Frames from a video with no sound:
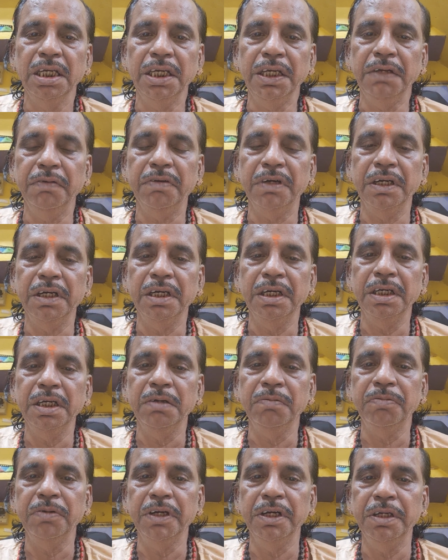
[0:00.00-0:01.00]
Even
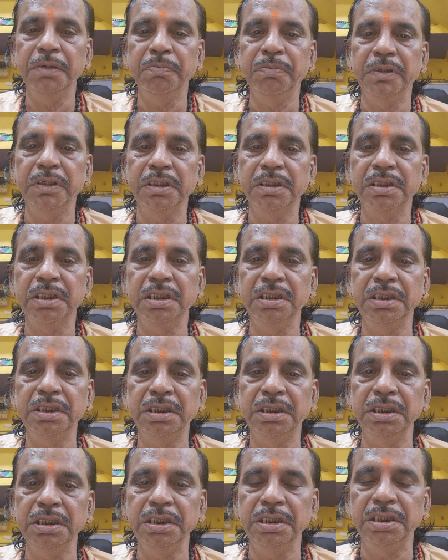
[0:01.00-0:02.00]
if any person
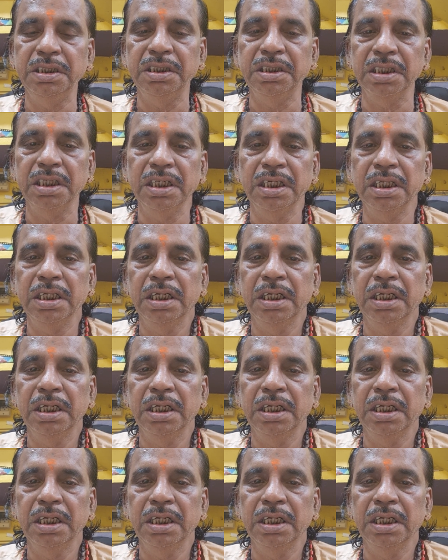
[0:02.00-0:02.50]
cheats